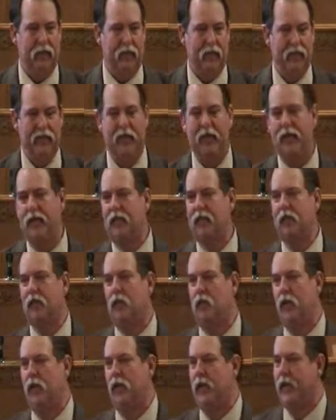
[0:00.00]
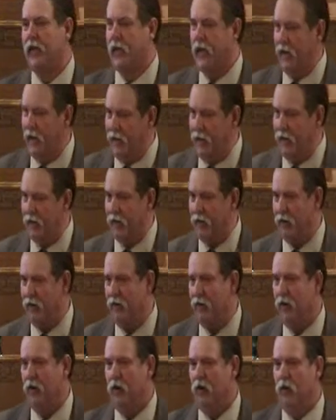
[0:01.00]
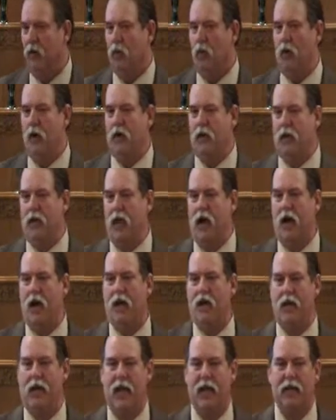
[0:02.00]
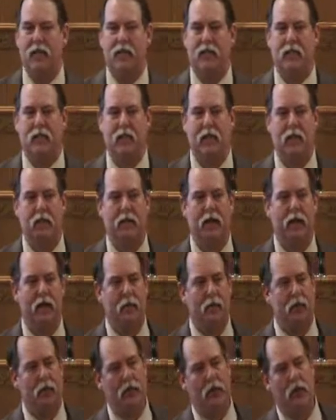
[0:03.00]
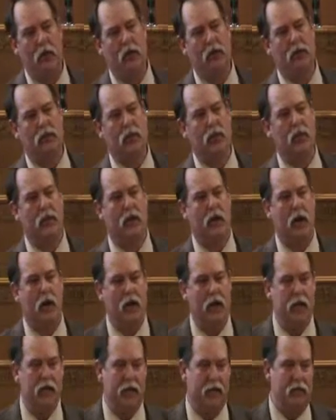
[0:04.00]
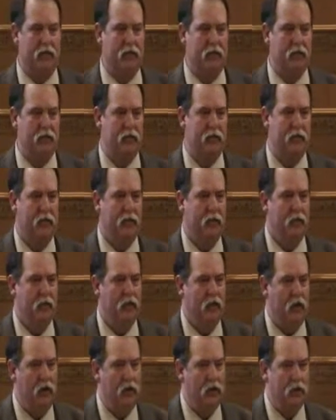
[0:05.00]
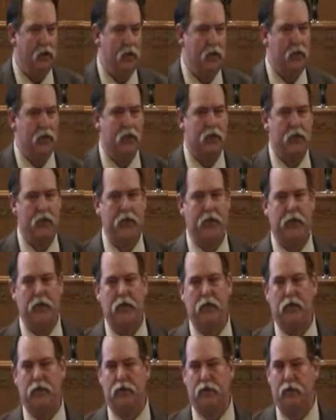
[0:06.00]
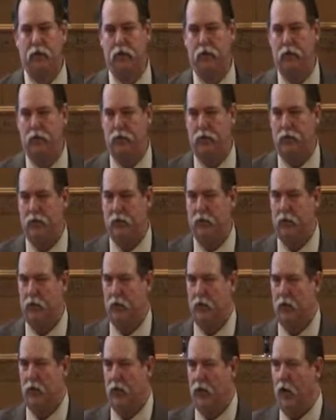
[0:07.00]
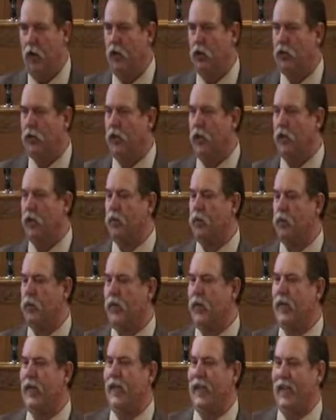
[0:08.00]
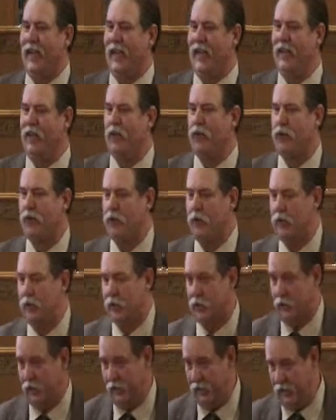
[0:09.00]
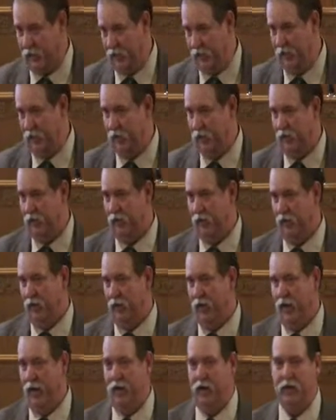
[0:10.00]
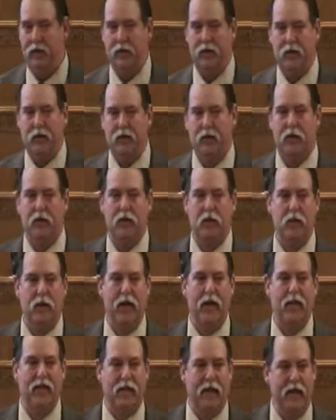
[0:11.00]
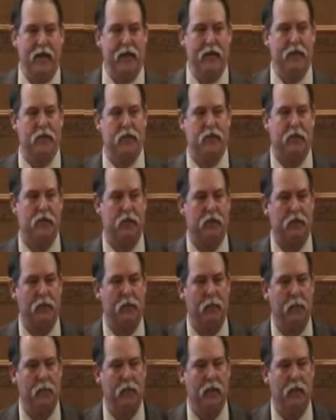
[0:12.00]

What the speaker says: And he doesn't really care what God has to say about it. But those that are honest, those that are seeking the truth, those that are really interested in the correct answer